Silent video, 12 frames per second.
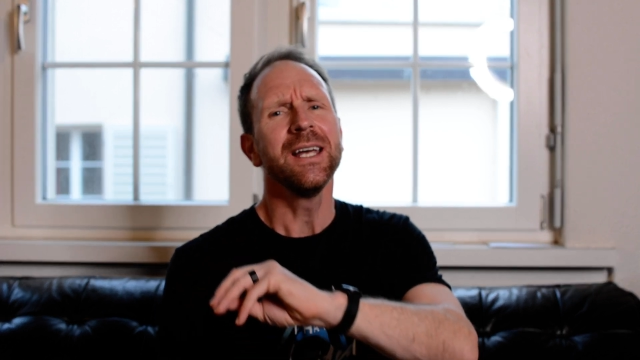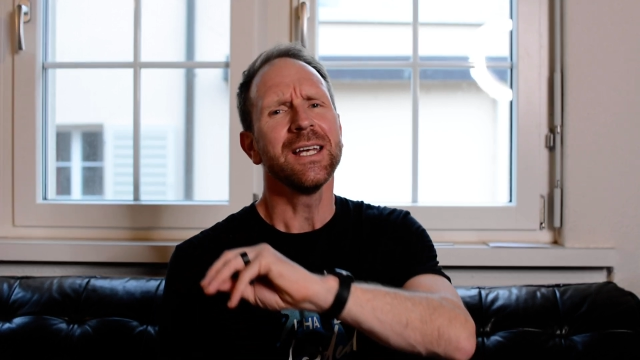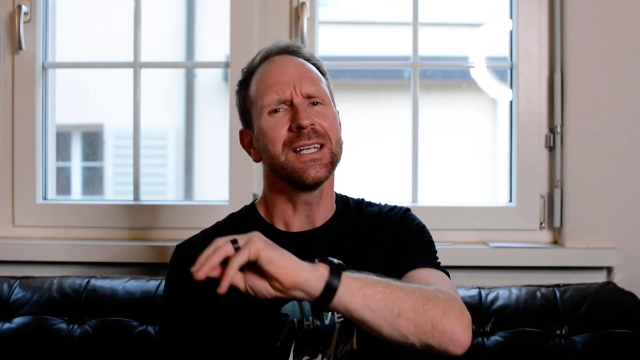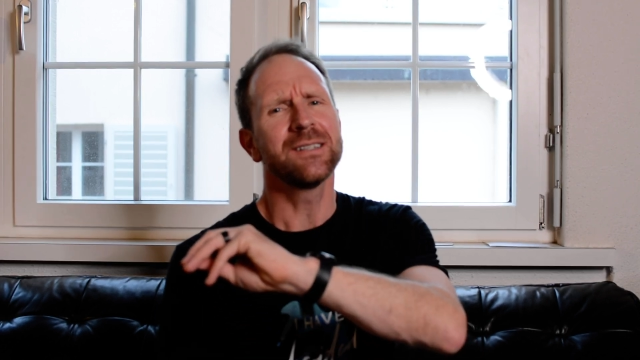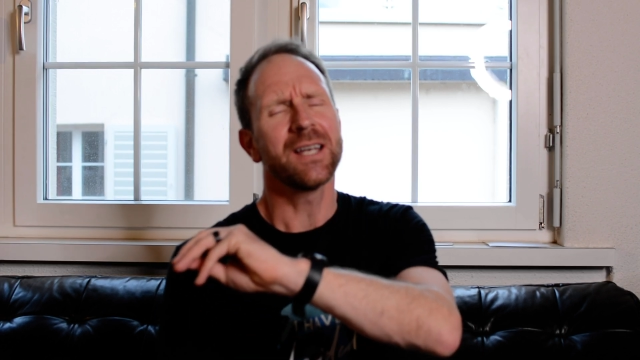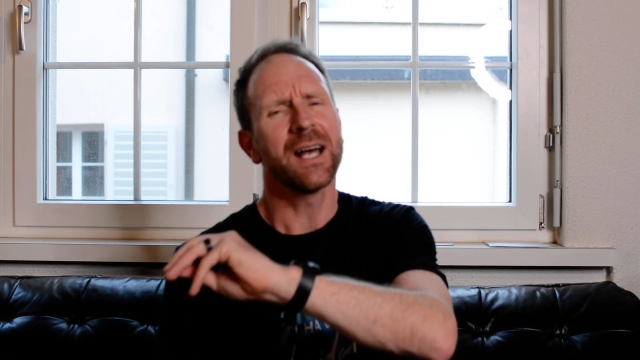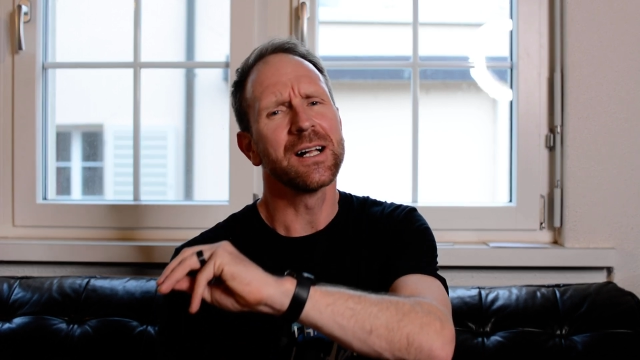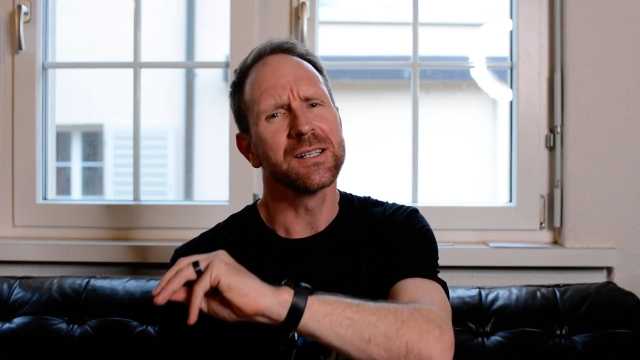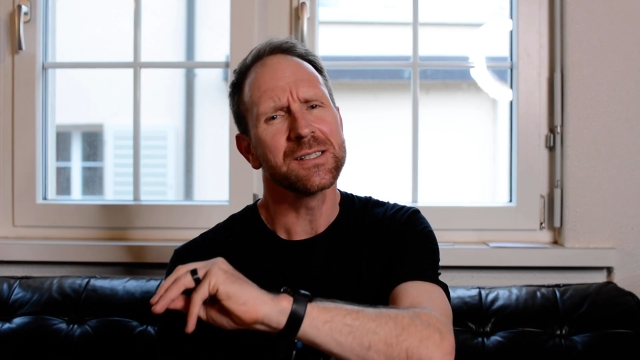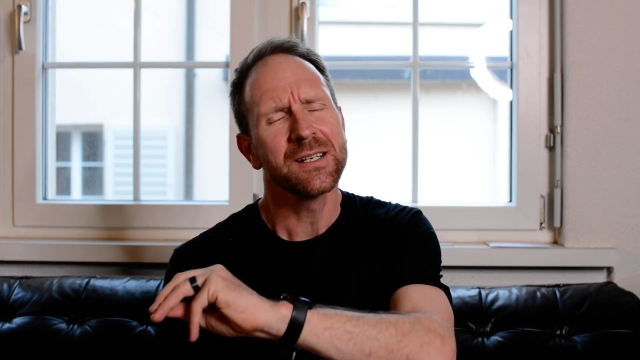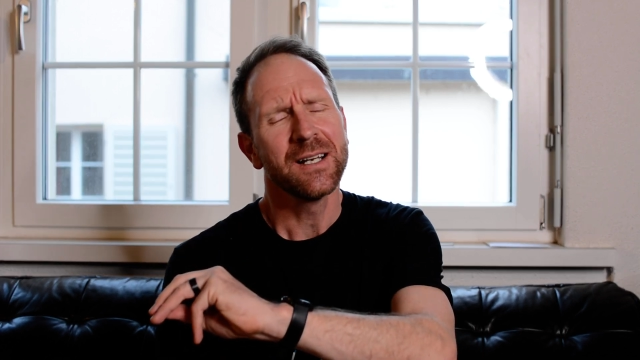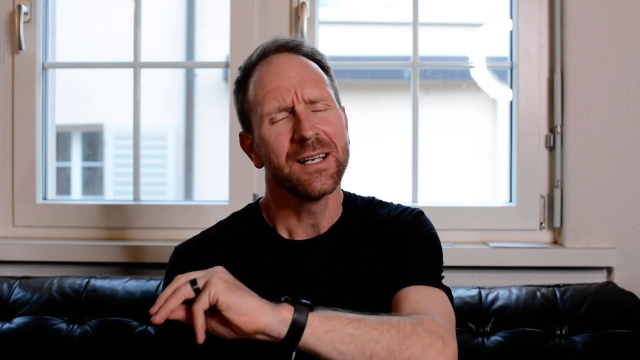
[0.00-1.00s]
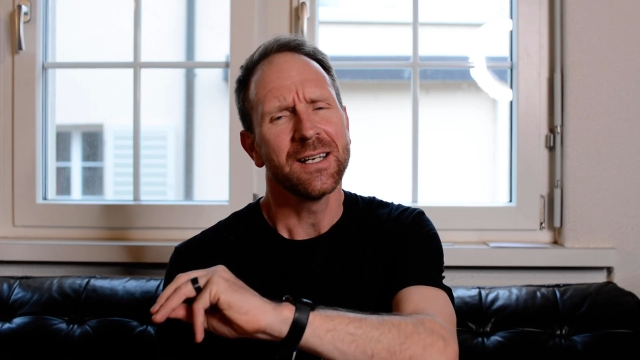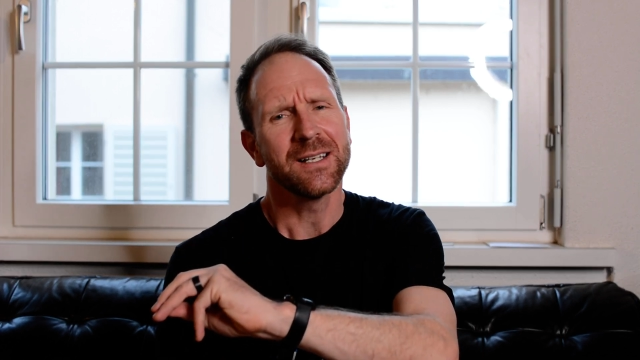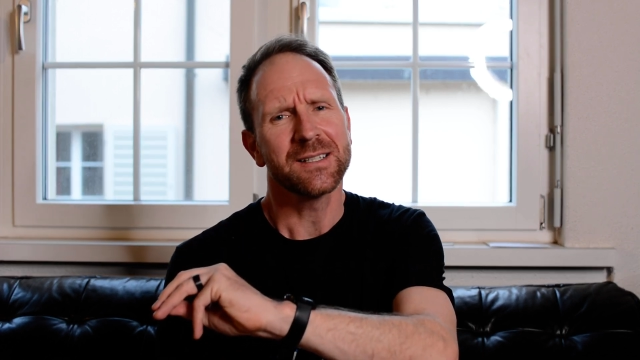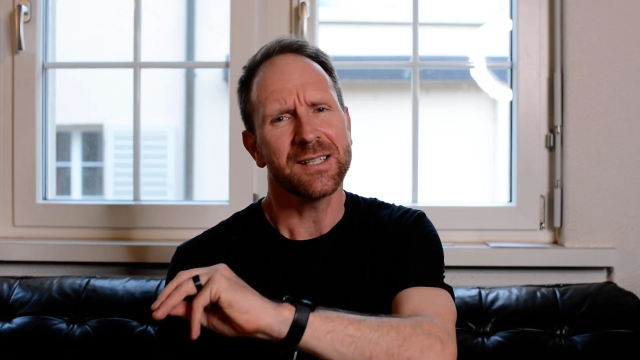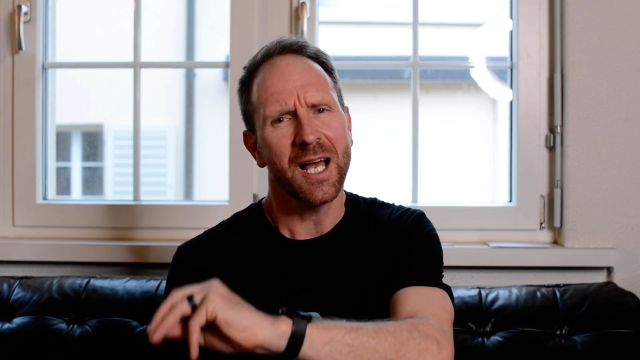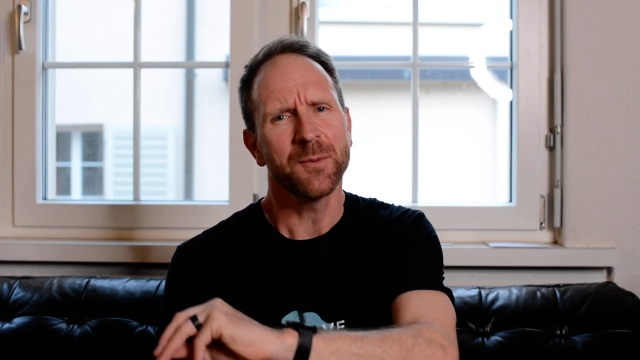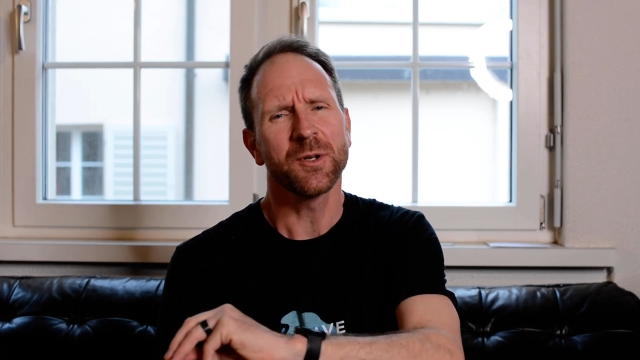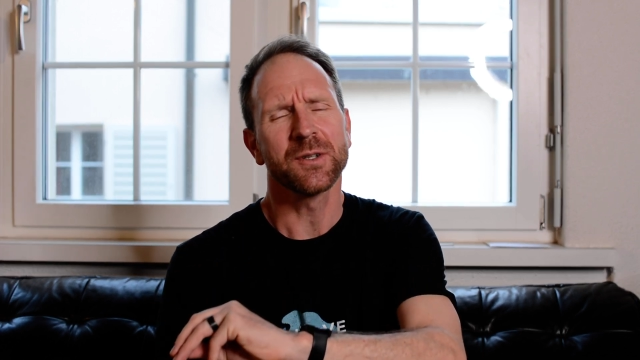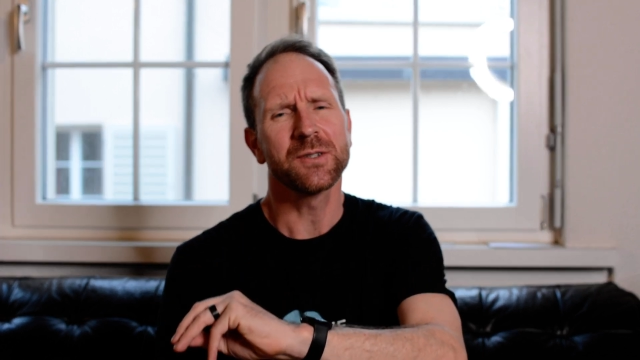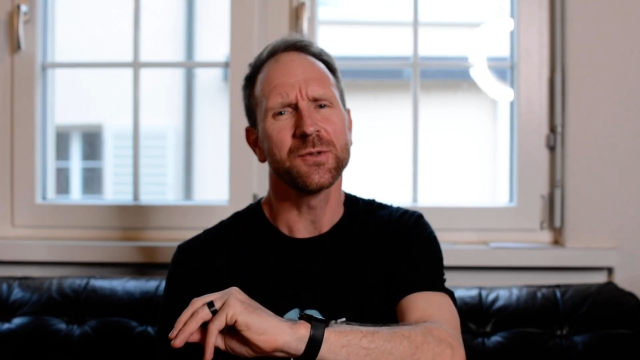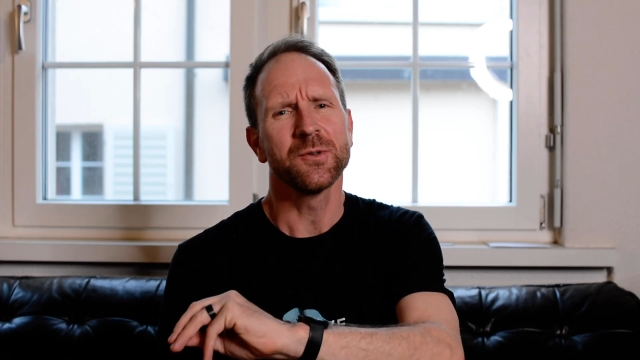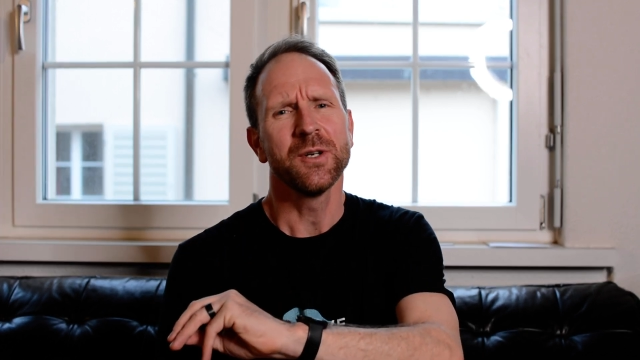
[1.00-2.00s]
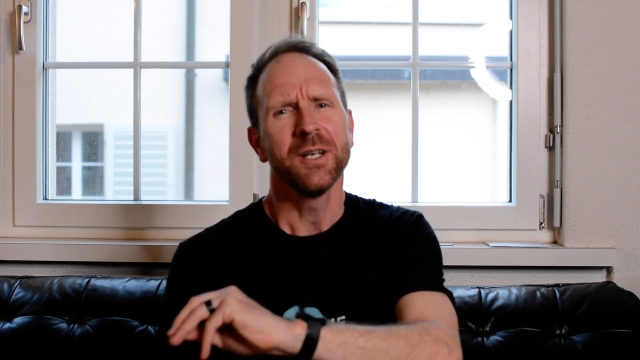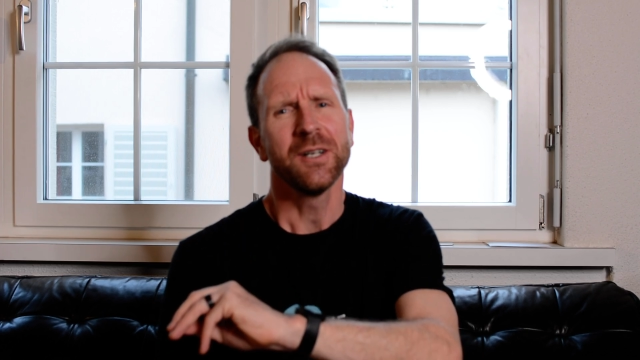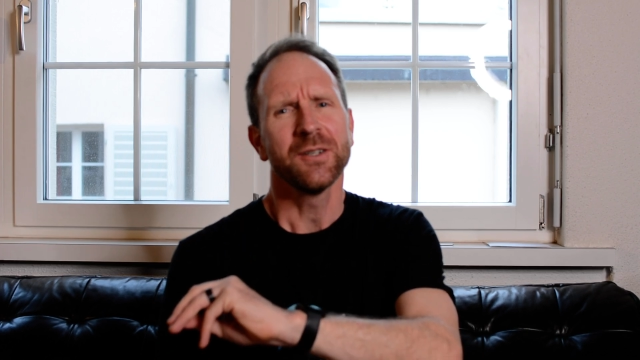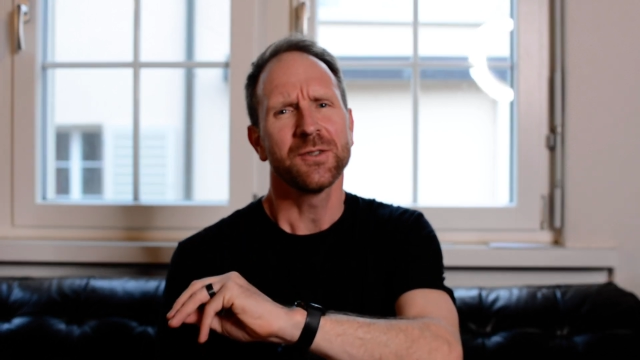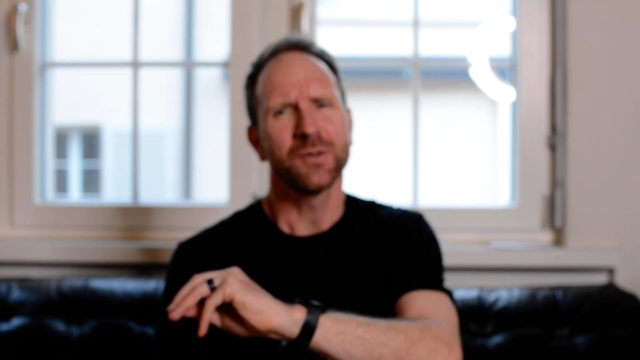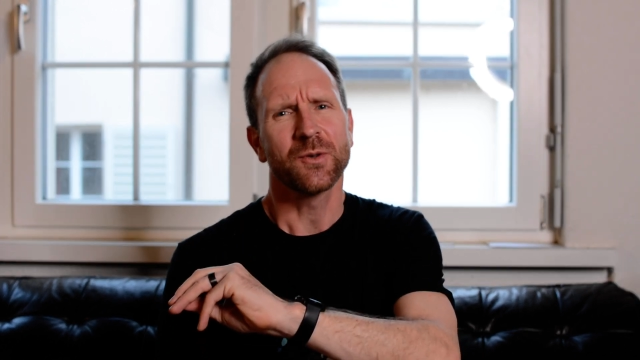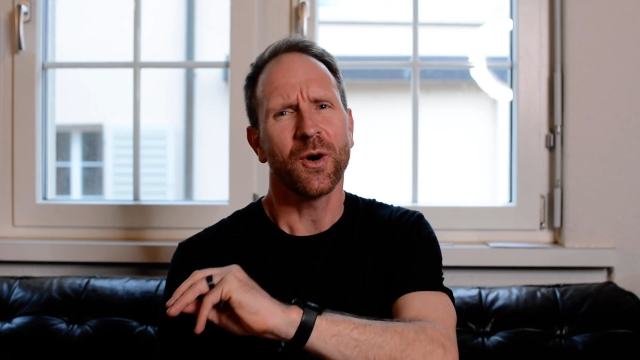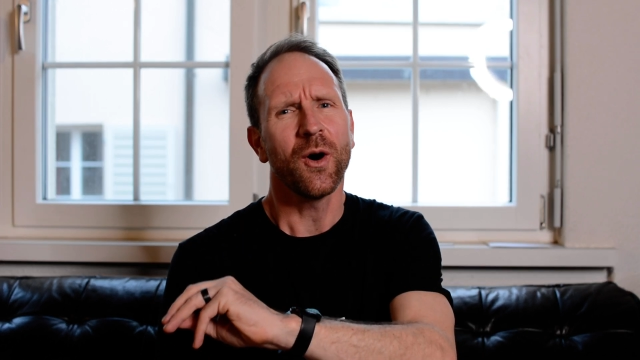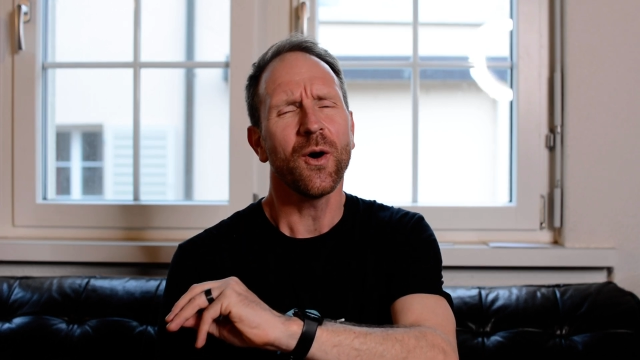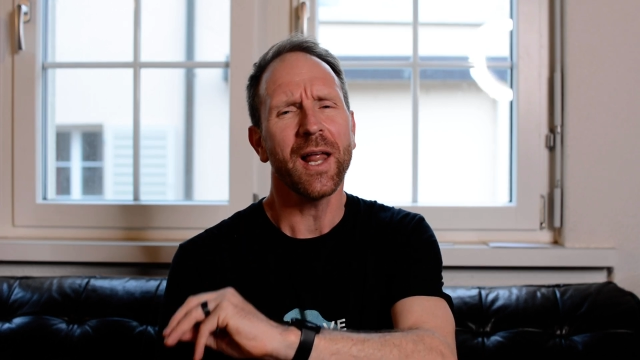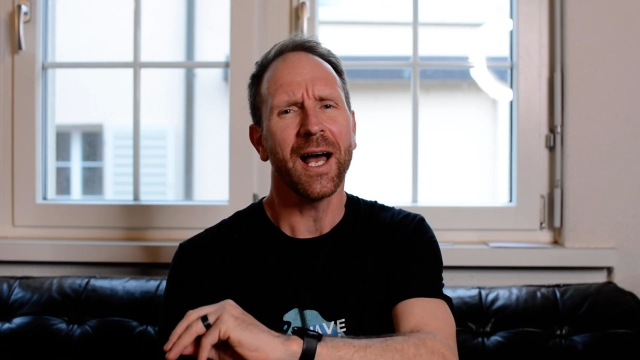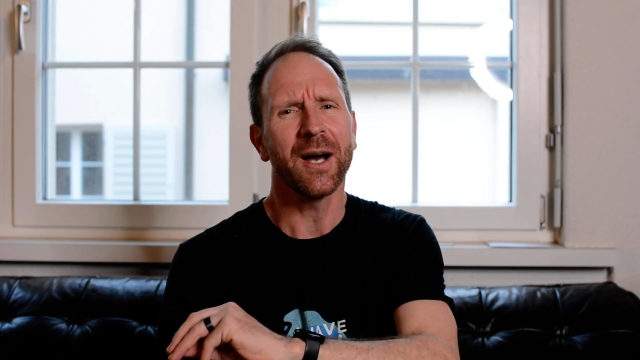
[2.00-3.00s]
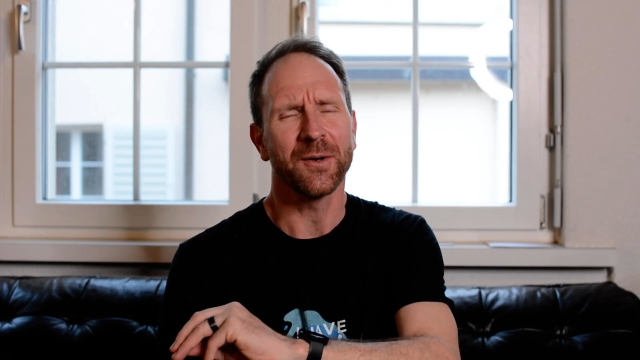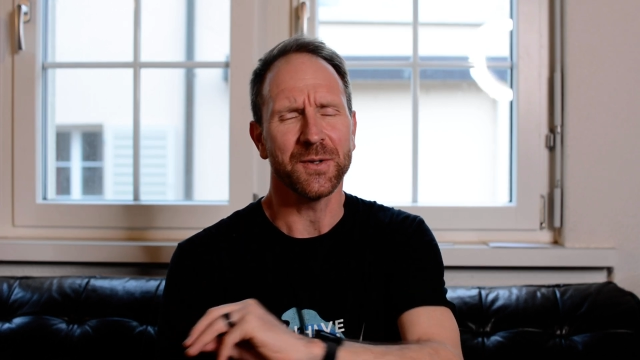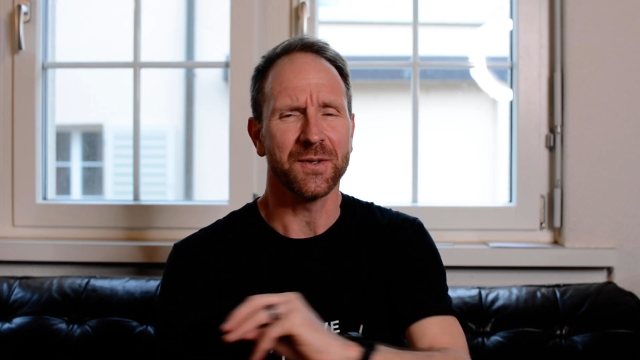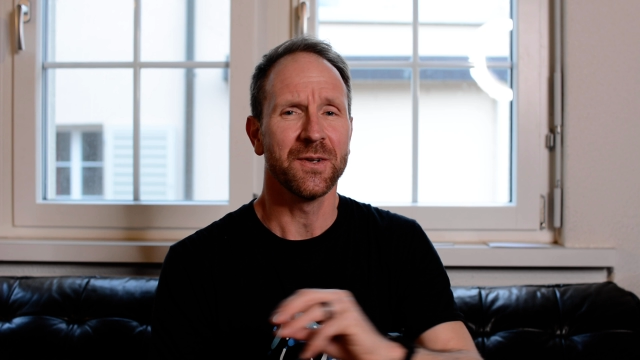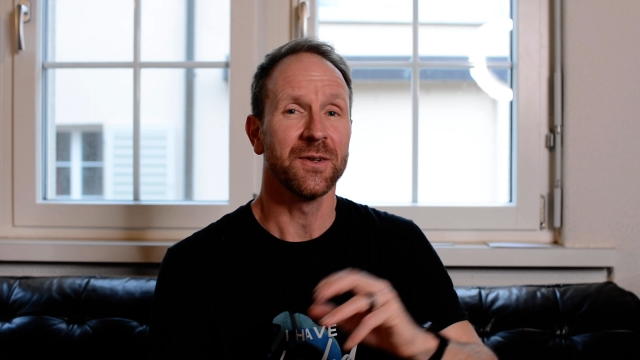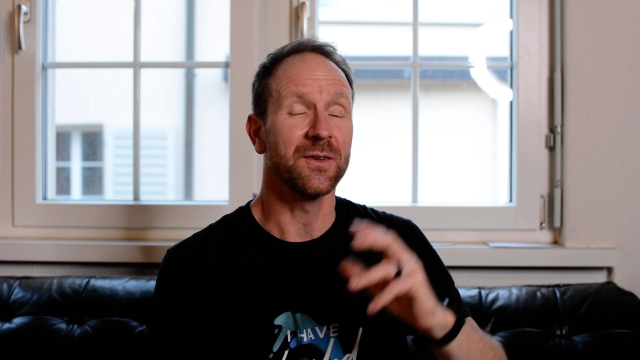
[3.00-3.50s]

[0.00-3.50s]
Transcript: He tells Samuel to call out.